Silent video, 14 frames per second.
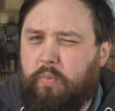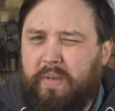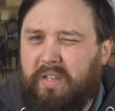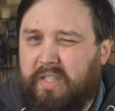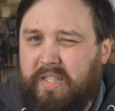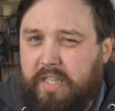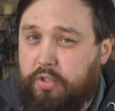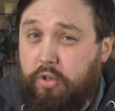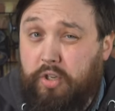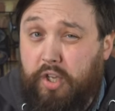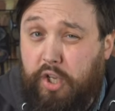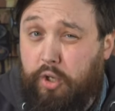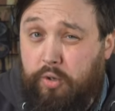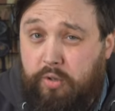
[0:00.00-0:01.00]
because there's not a
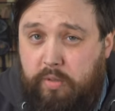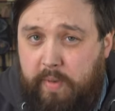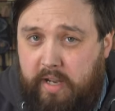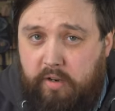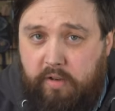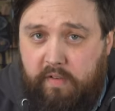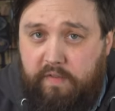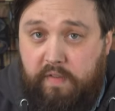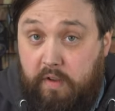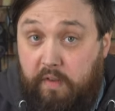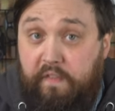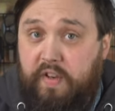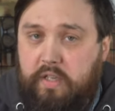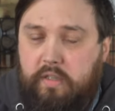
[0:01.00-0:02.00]
huge amount of
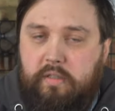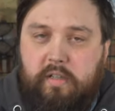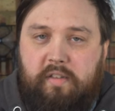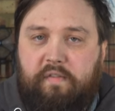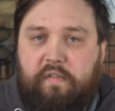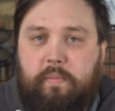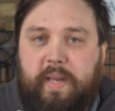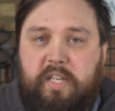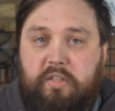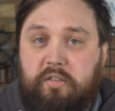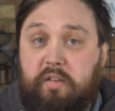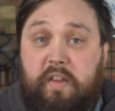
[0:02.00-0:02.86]
official information,